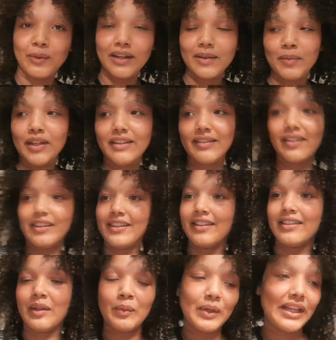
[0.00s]
We had pizza,
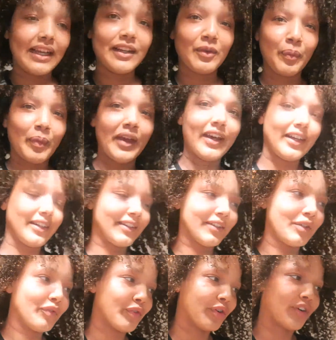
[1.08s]
and then we laid on
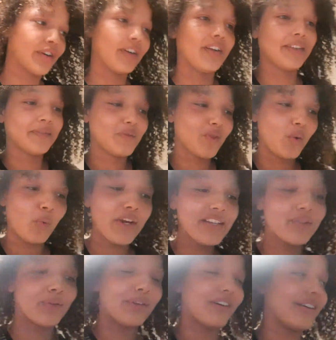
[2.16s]
bed for way
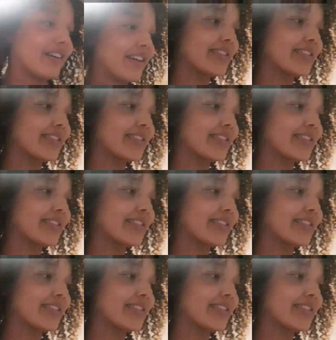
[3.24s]
too long.